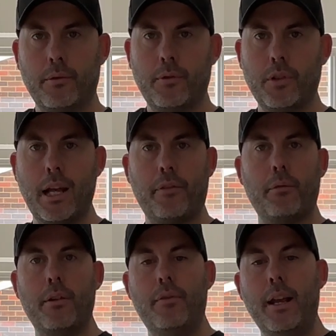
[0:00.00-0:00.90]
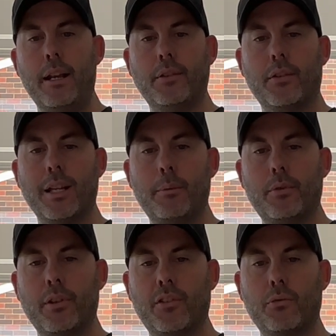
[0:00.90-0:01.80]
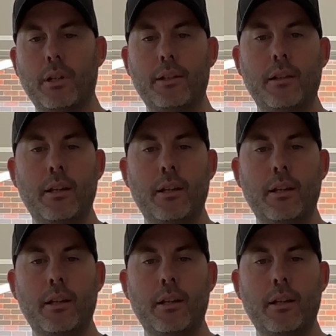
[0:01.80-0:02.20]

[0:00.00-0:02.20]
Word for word: So that thread there is the same size thread